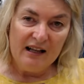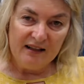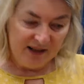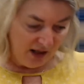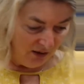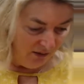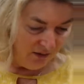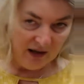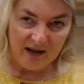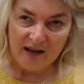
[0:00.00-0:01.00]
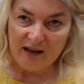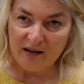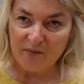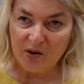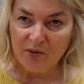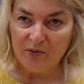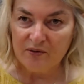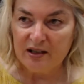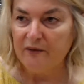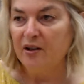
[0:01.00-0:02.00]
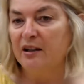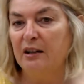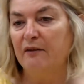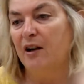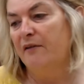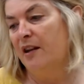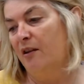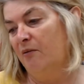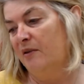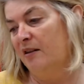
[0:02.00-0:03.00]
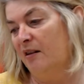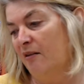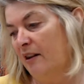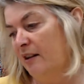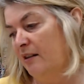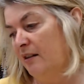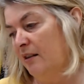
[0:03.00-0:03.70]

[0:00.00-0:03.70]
So McCall 7985, they go up to size,